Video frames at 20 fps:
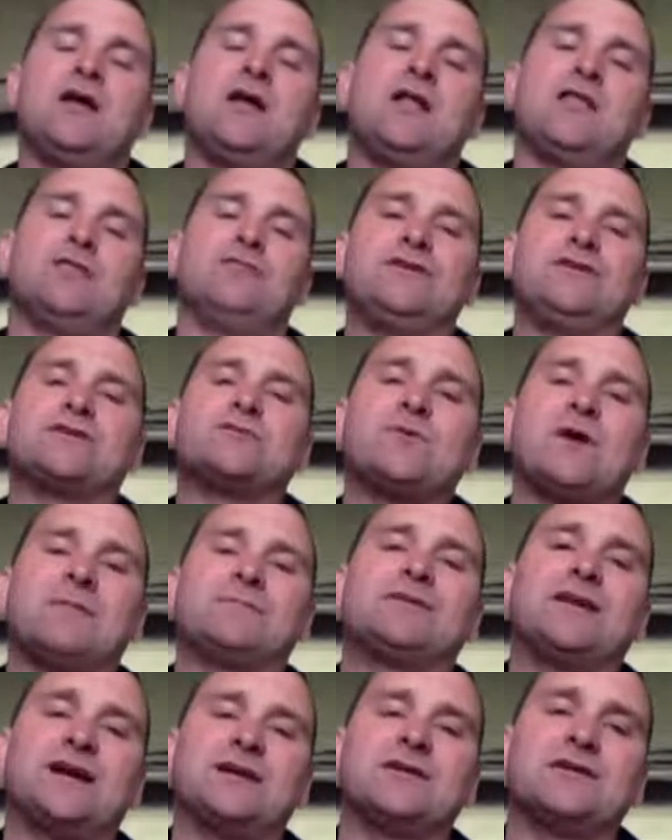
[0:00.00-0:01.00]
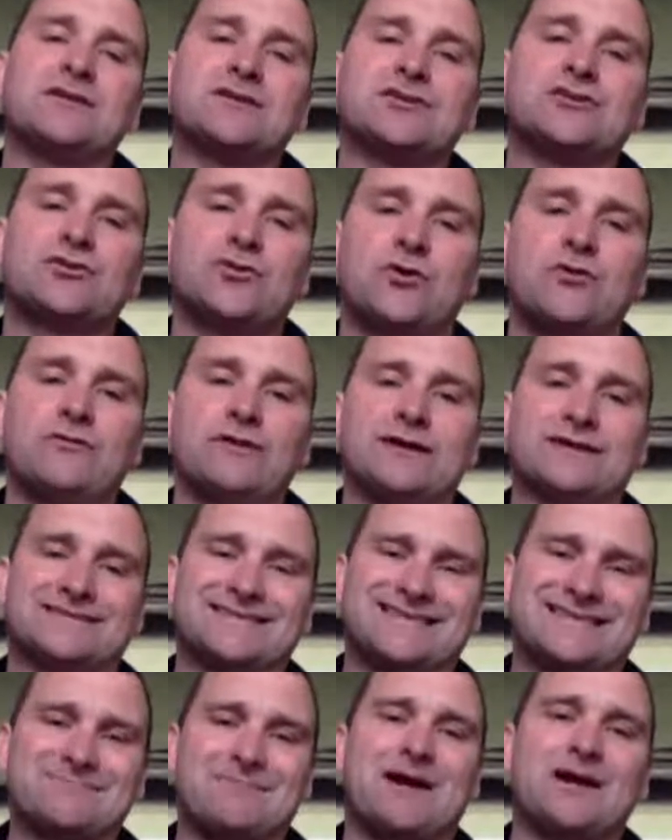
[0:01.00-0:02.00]
The reason why I'm telling you this story is this
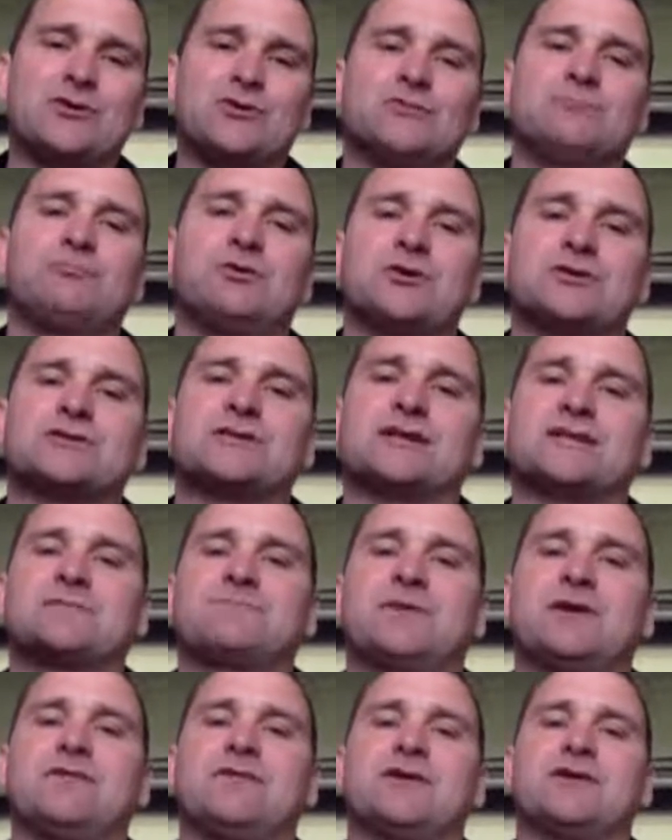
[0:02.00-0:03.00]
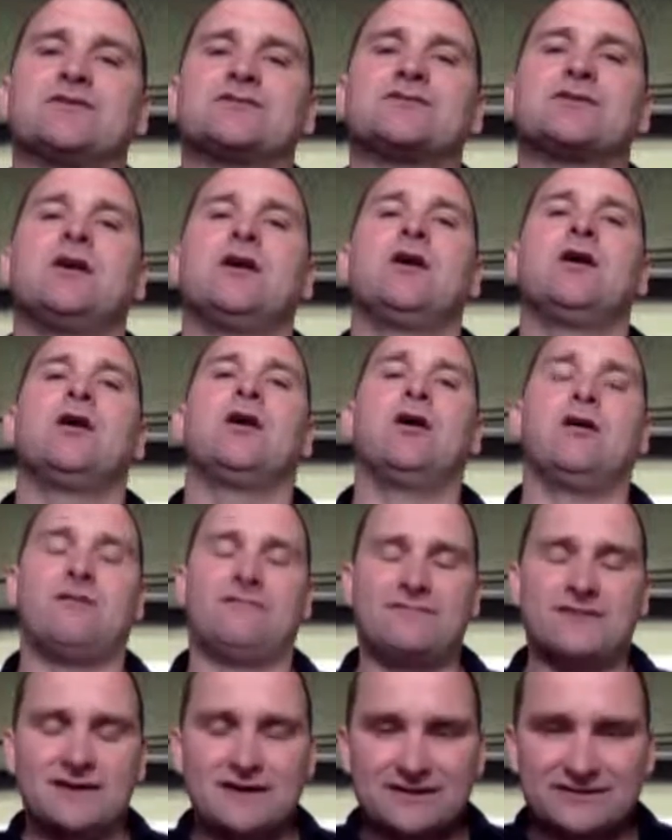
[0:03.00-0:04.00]
is my own personal experience of
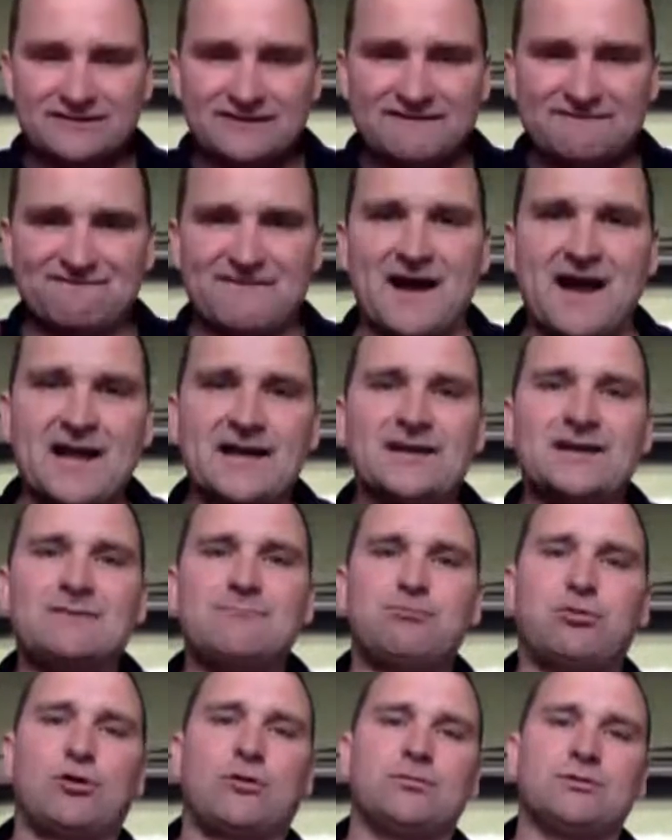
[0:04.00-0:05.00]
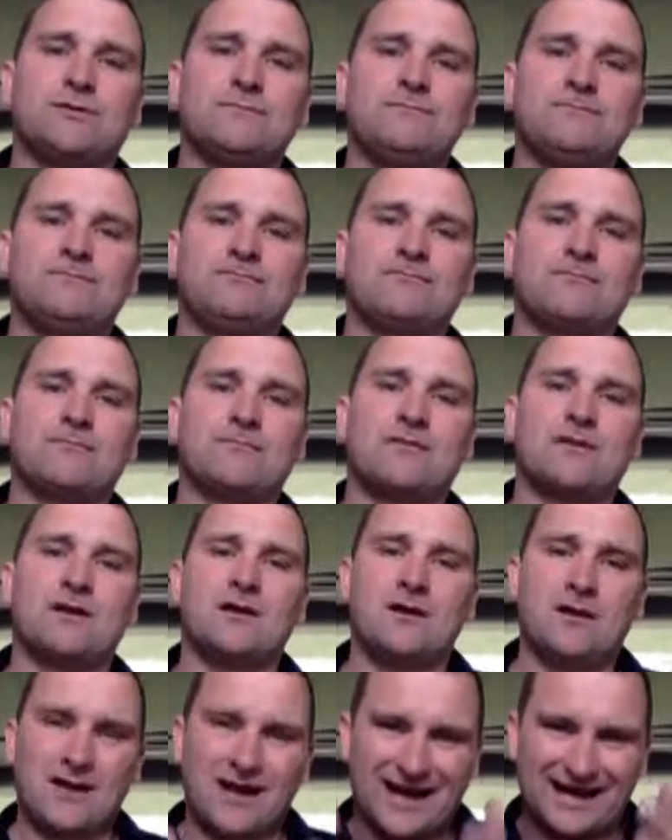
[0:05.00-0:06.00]
defining a problem,
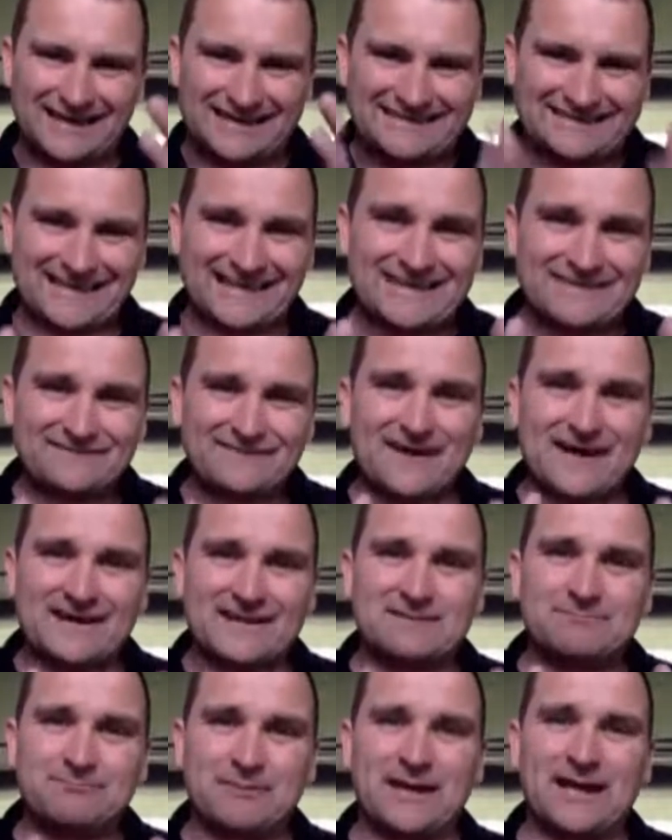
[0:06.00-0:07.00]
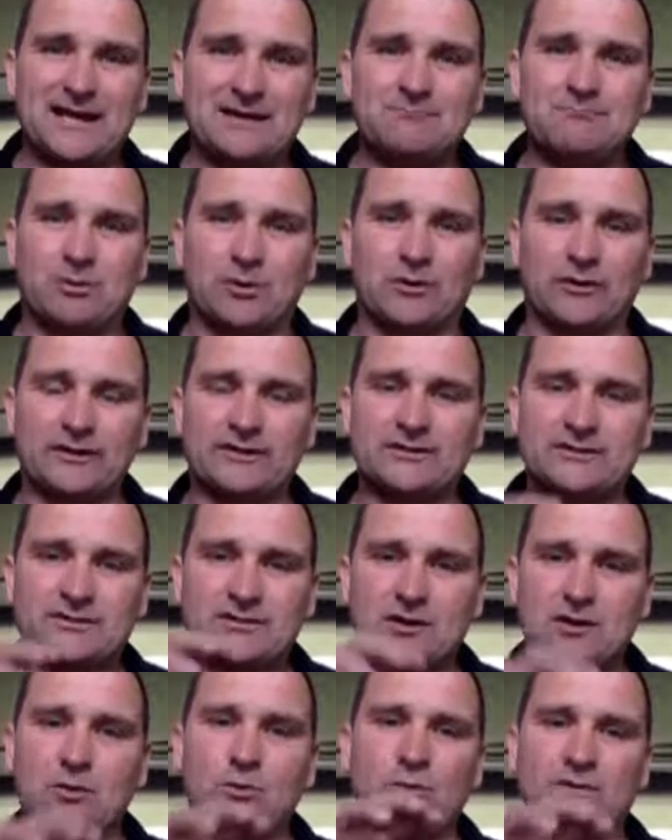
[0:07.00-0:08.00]
identifying the pain points
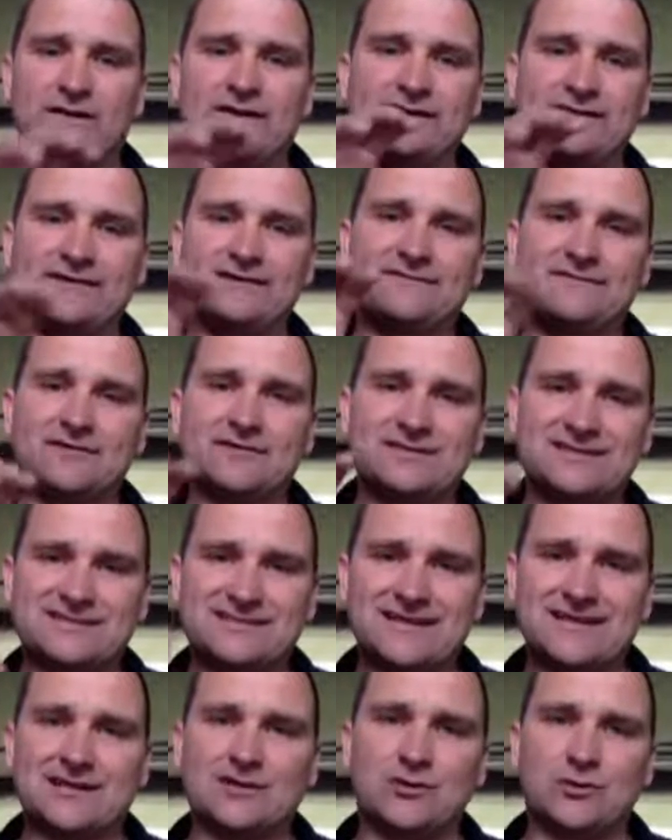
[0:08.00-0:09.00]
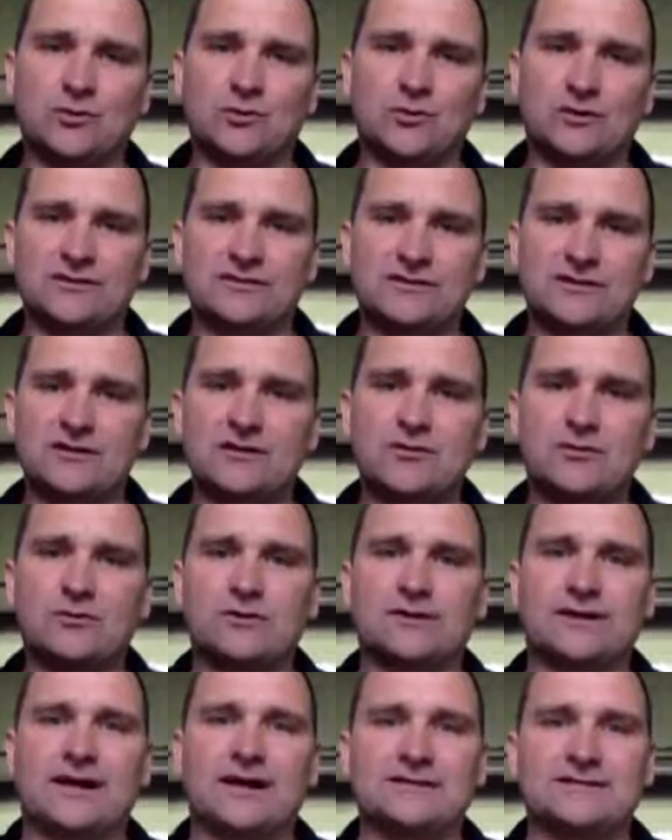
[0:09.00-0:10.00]
within different stakeholders in an
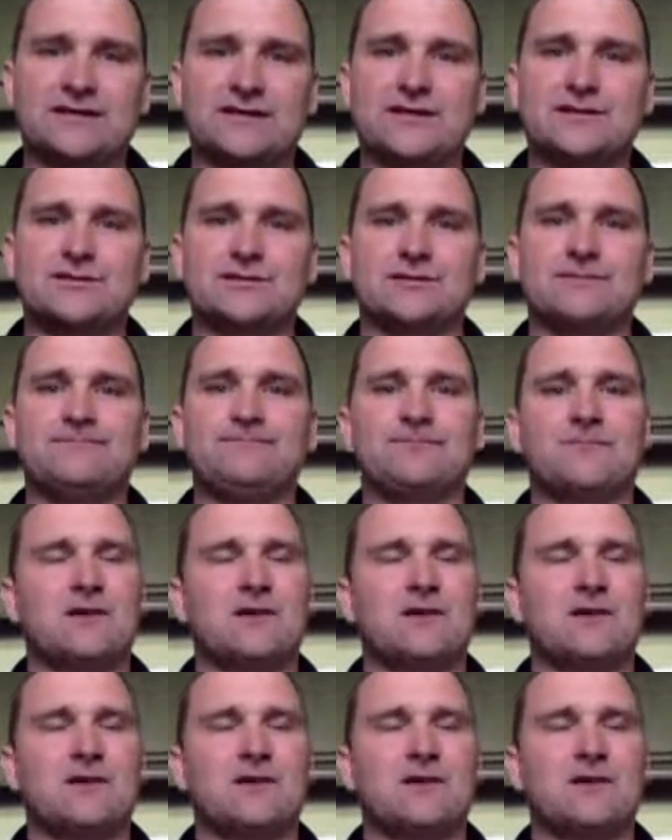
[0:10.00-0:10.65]
organisation,